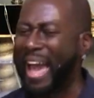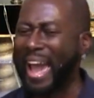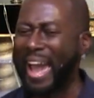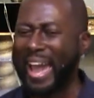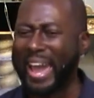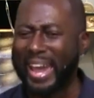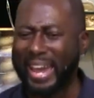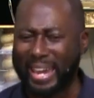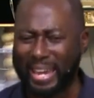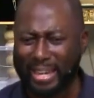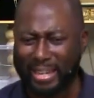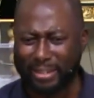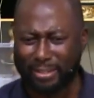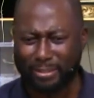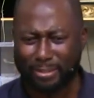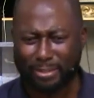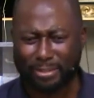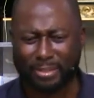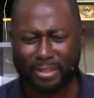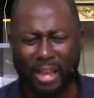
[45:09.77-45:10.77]

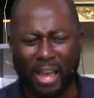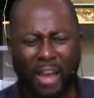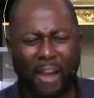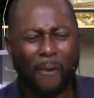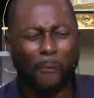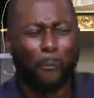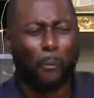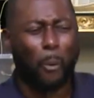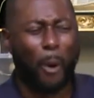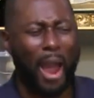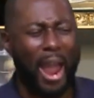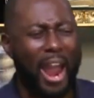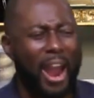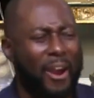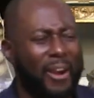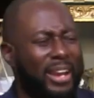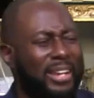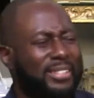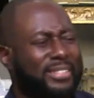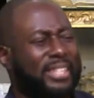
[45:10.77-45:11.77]
hands.
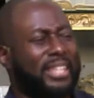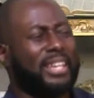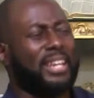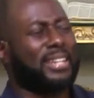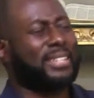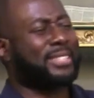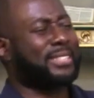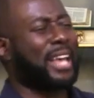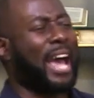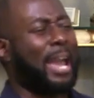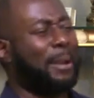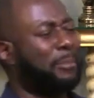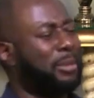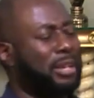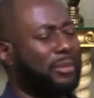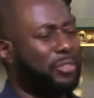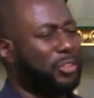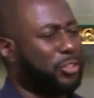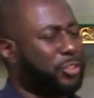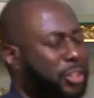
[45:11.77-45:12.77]
Where is the excitement
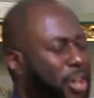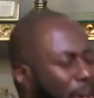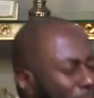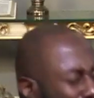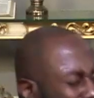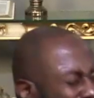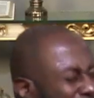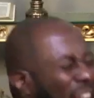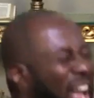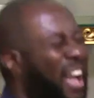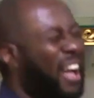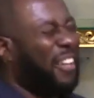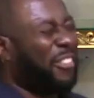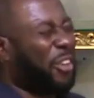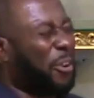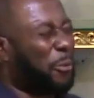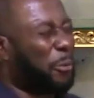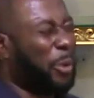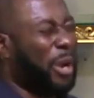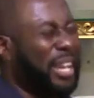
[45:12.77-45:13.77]
of the church?
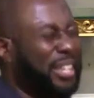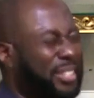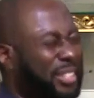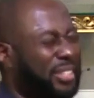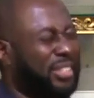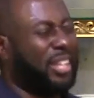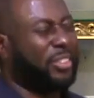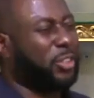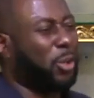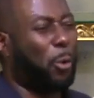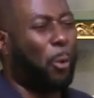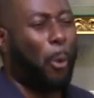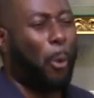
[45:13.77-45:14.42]
The reason that the